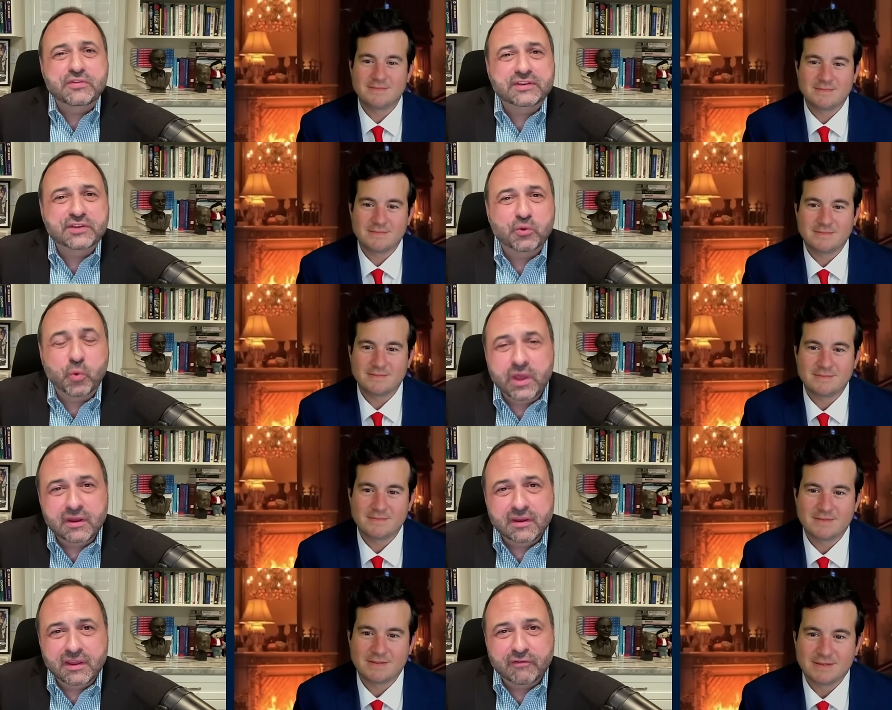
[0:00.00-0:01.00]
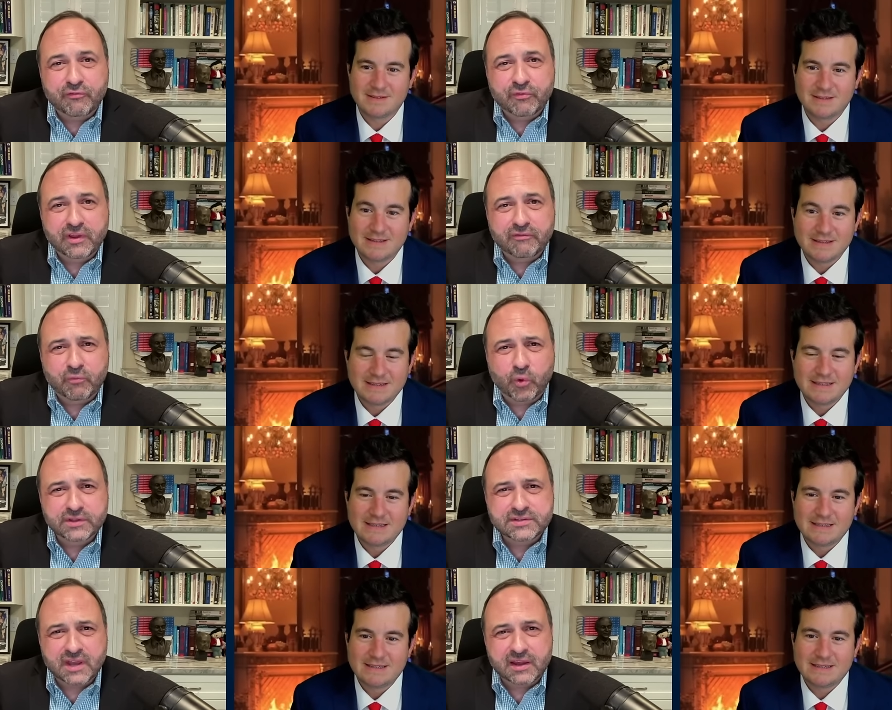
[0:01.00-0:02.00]
Speaker 1: think is going to win if if
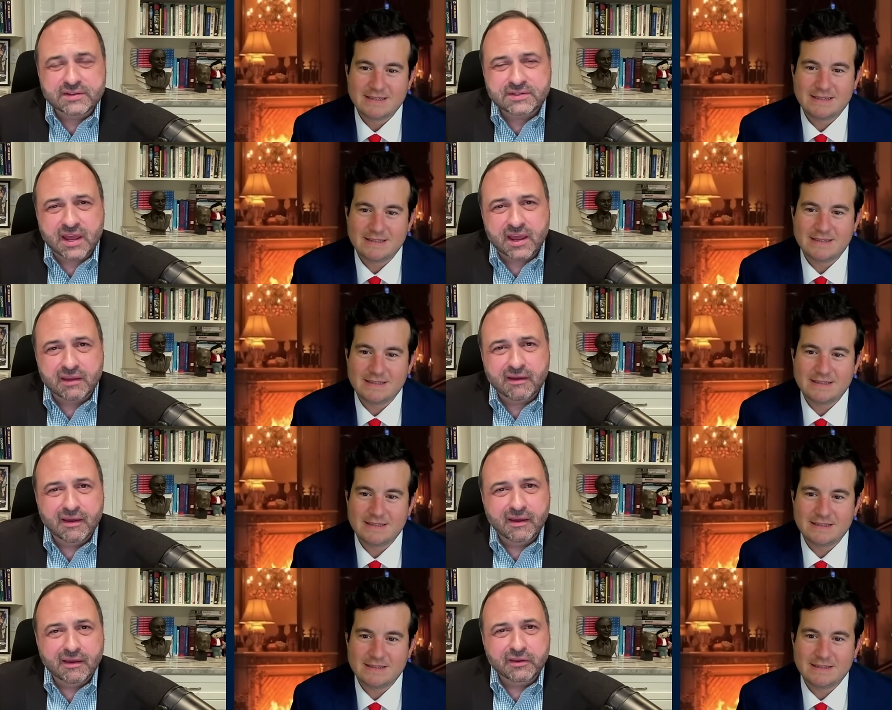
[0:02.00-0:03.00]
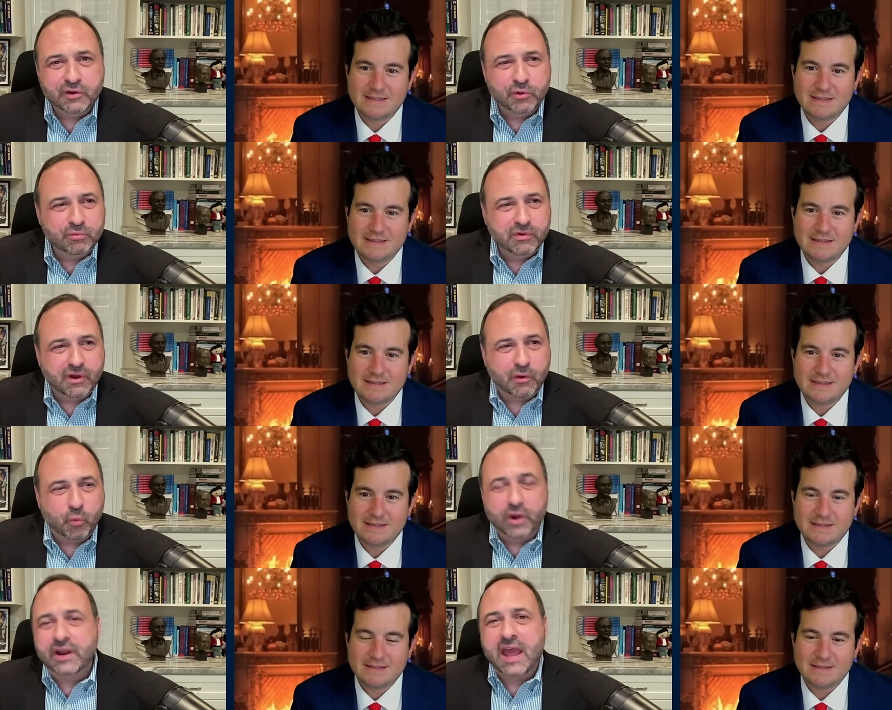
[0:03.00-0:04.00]
one side is tying you know
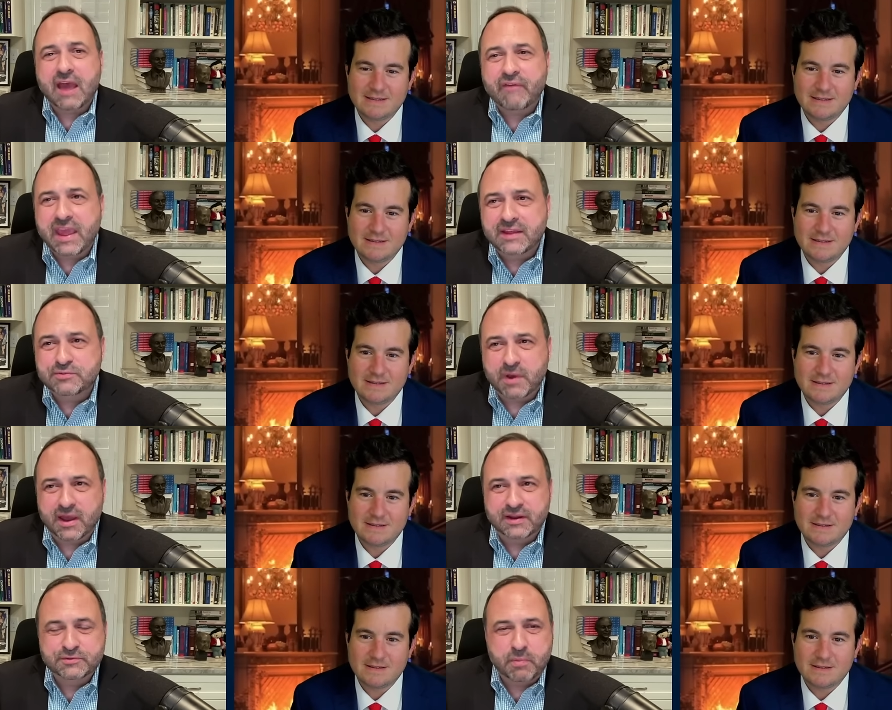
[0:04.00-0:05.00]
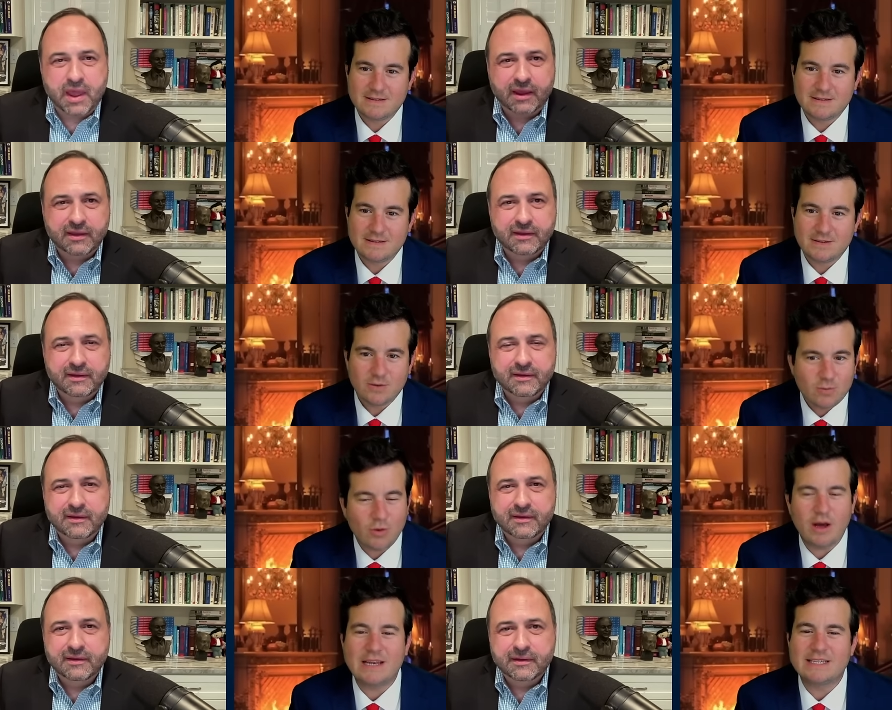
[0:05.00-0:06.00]
one and a half hands behind its back?
Speaker 2: Well,
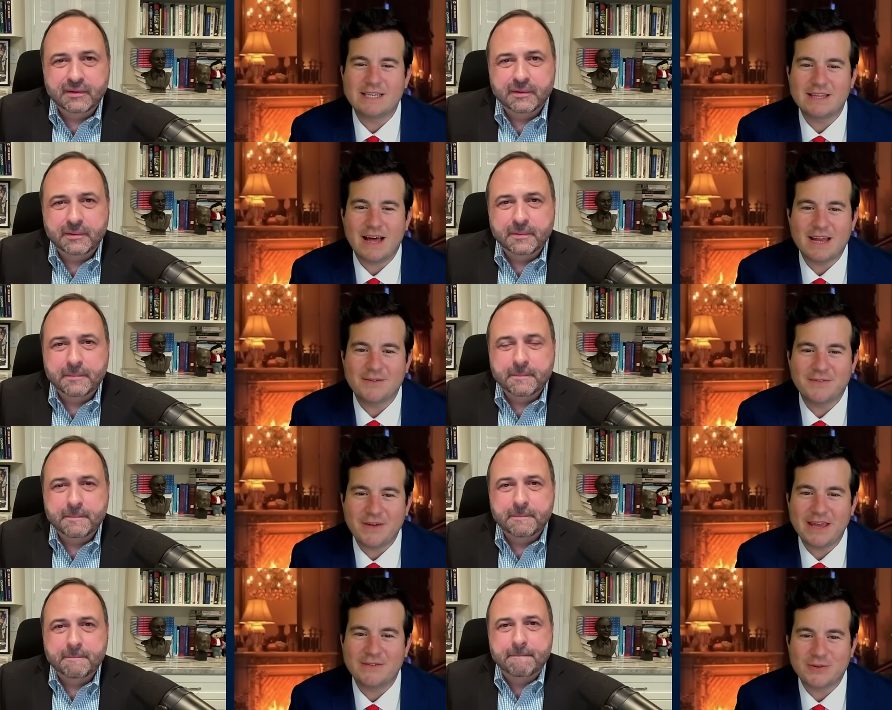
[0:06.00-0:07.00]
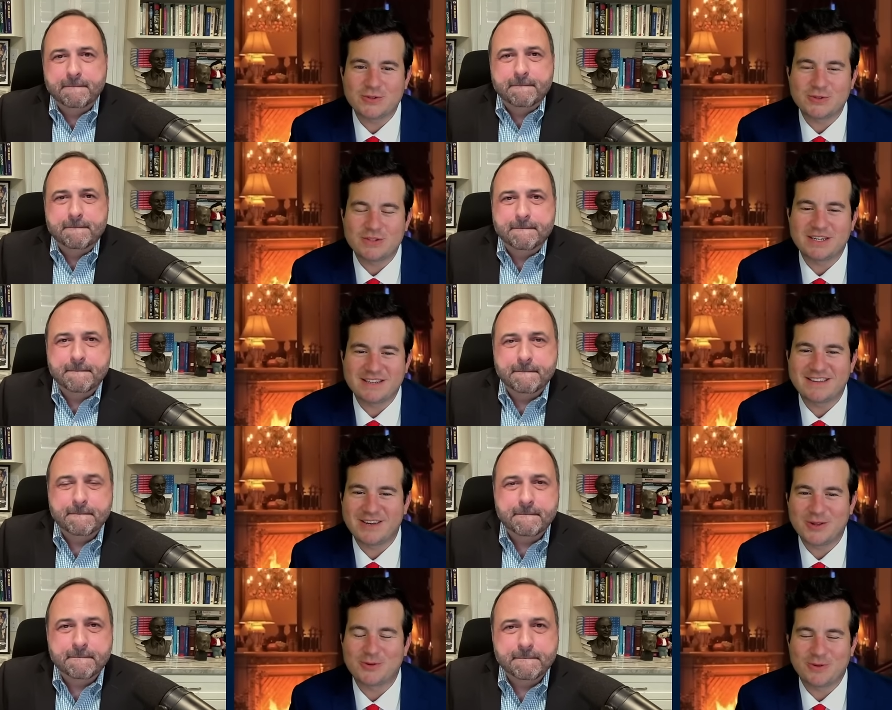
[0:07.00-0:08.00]
and it's a lot of fake virtue signaling
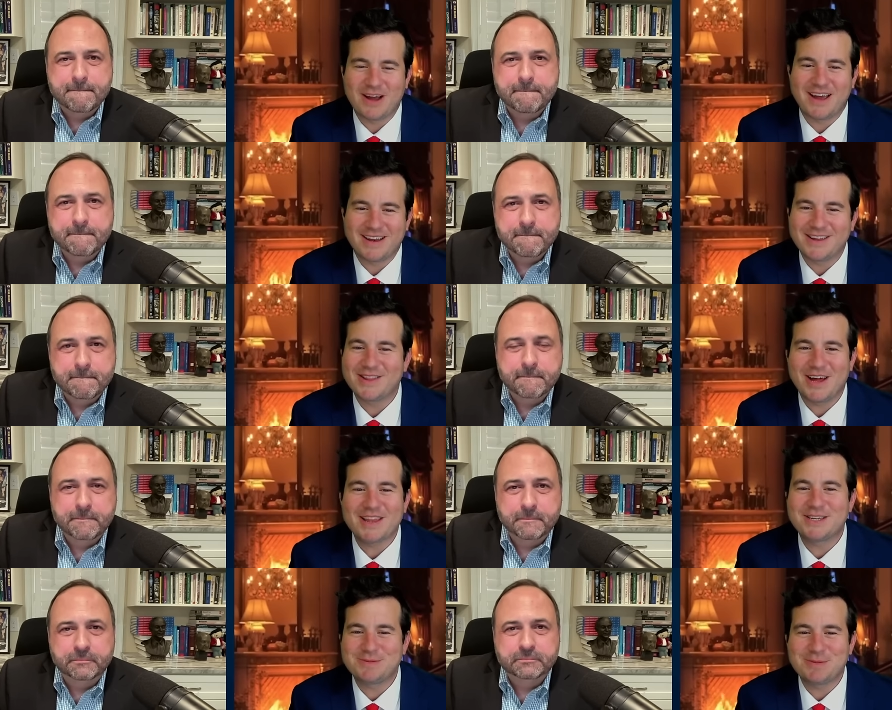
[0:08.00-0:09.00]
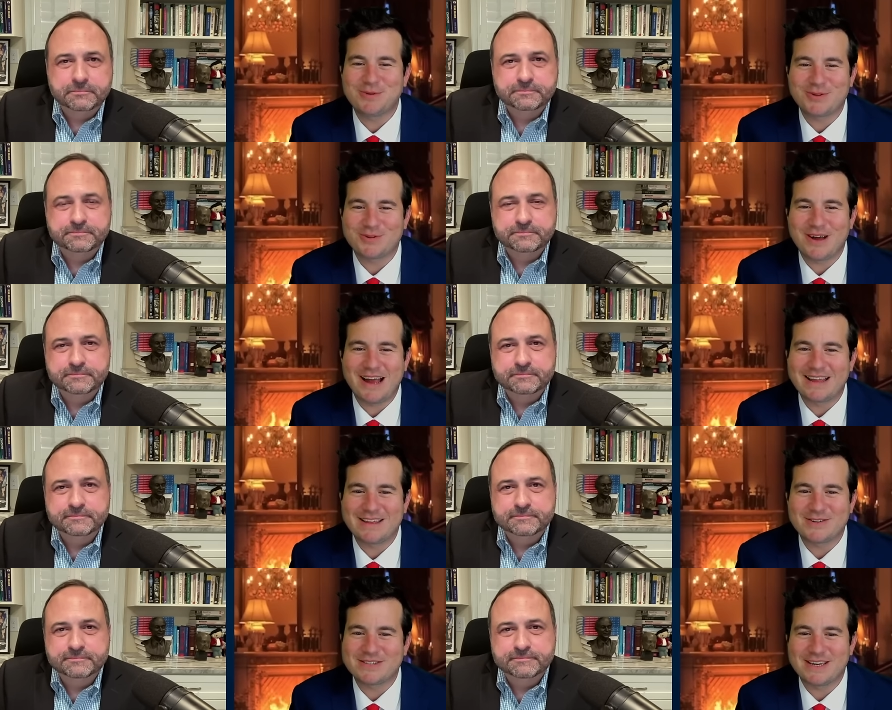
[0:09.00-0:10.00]
on the right. A lot of these people on the right
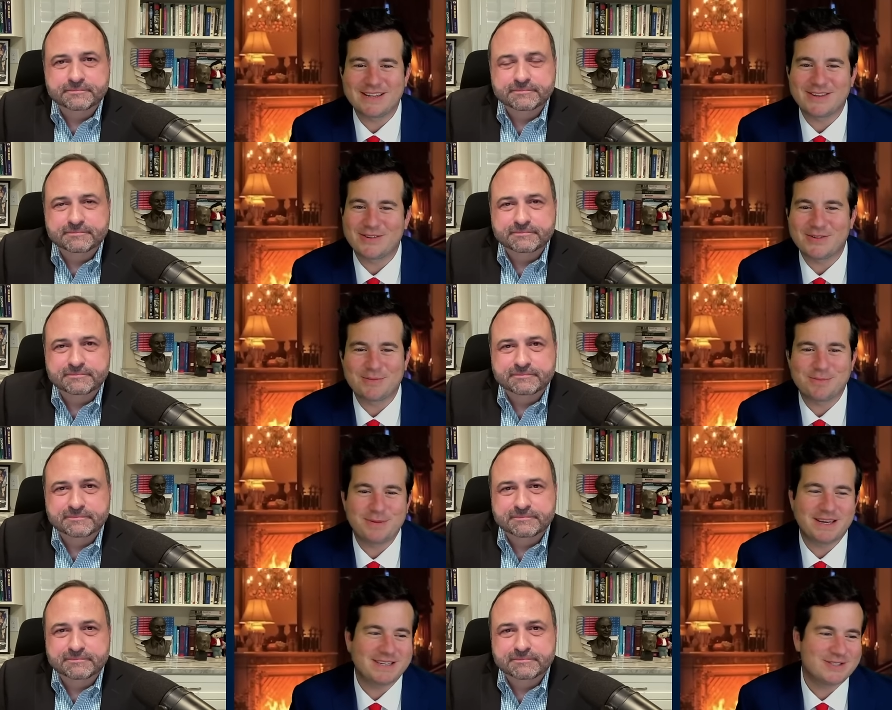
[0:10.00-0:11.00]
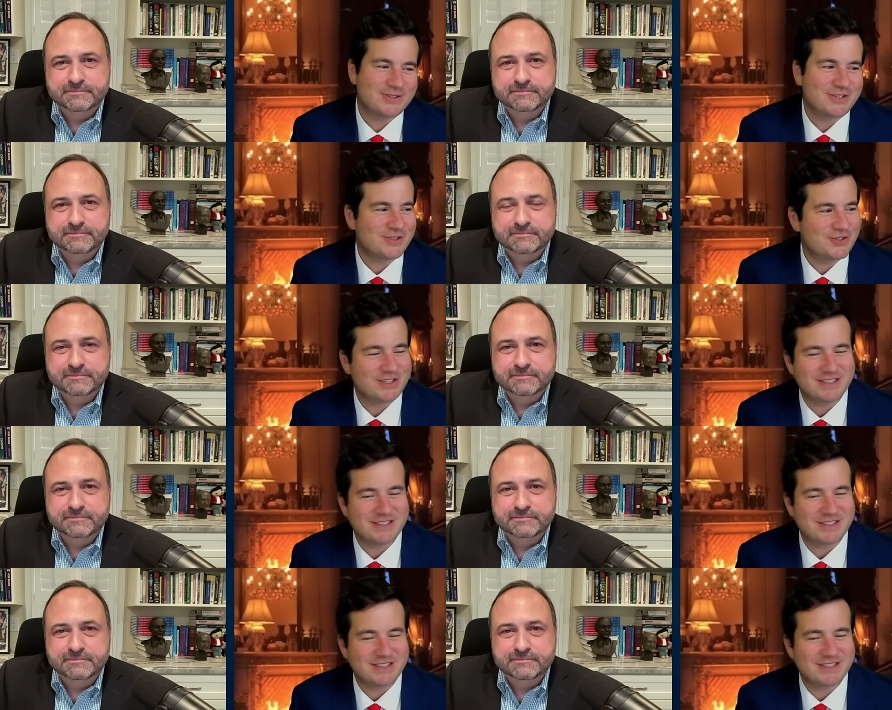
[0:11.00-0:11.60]
that'll tell you that they're the biggest Christian,